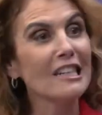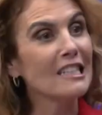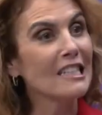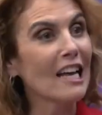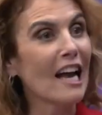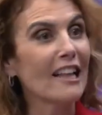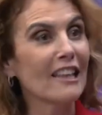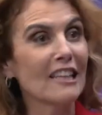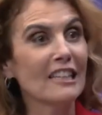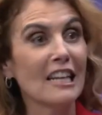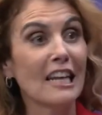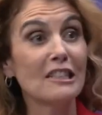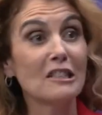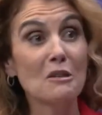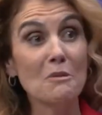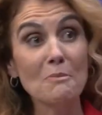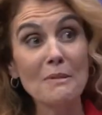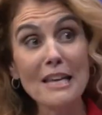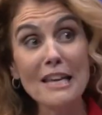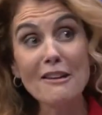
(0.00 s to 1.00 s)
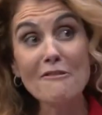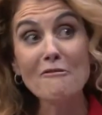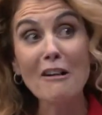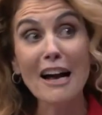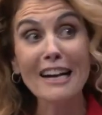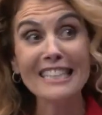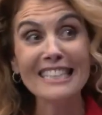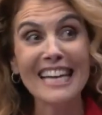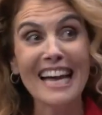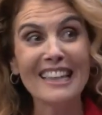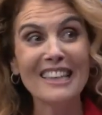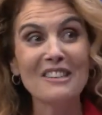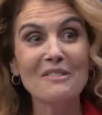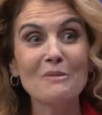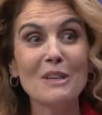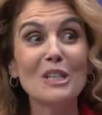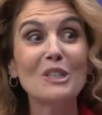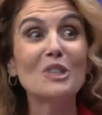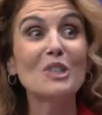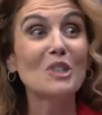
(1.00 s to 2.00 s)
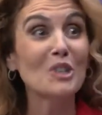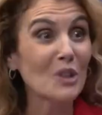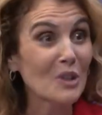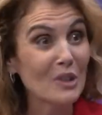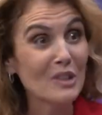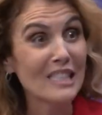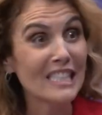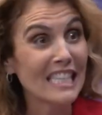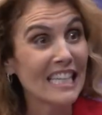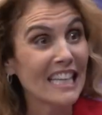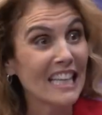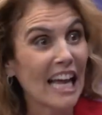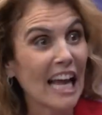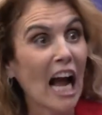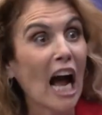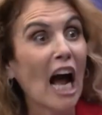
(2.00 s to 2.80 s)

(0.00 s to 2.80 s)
solid. And to me, rock solid means certainty. Like,